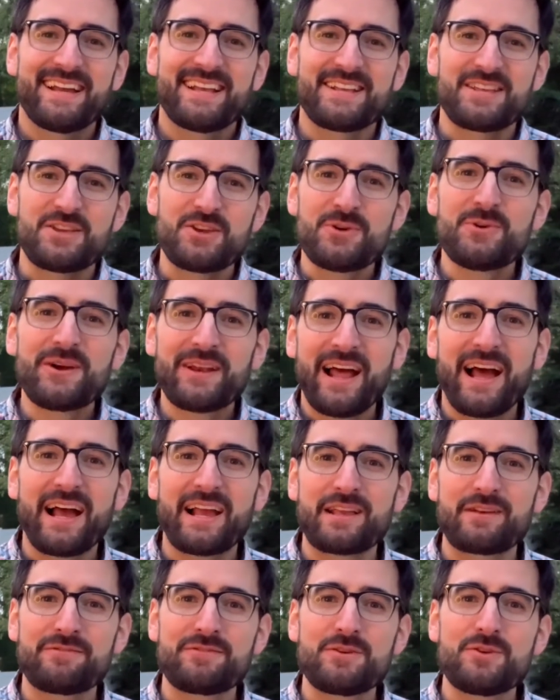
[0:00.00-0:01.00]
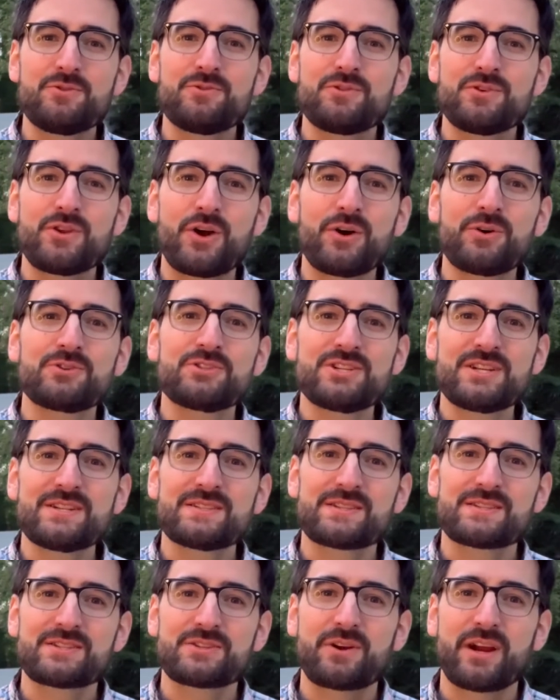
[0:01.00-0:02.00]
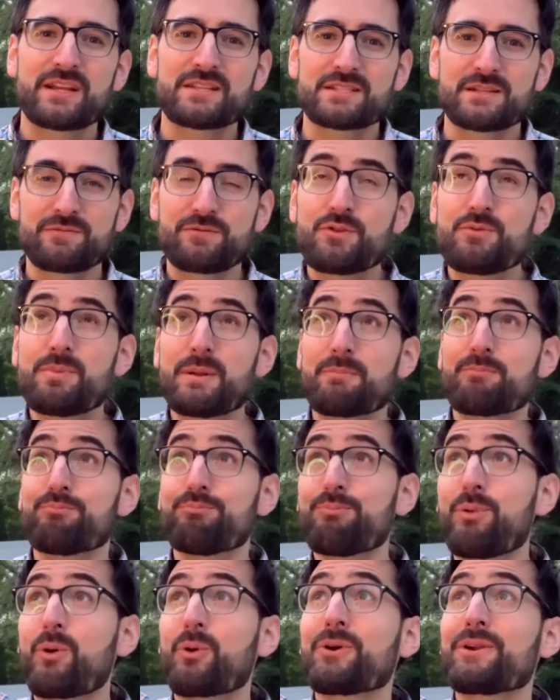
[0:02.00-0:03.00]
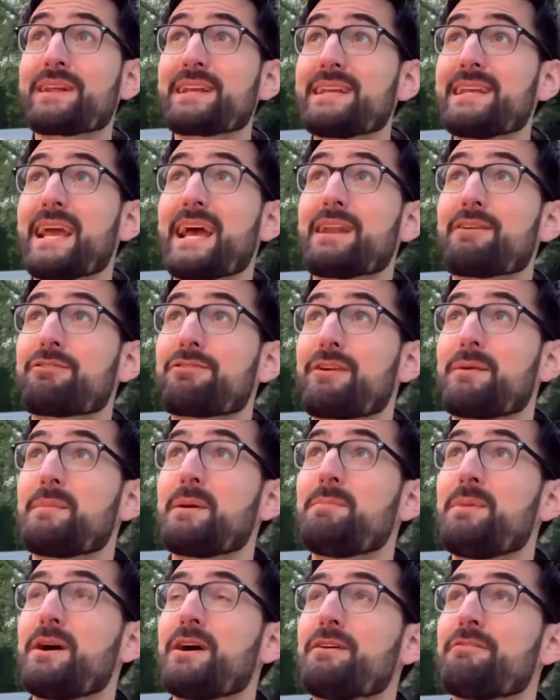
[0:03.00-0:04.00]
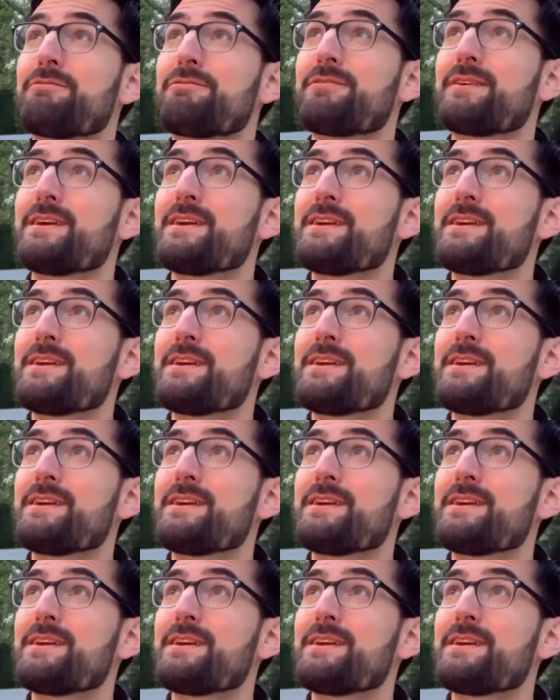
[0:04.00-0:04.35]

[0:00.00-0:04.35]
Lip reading: You and I, if you know Jesus Christ, if you've been born again from above,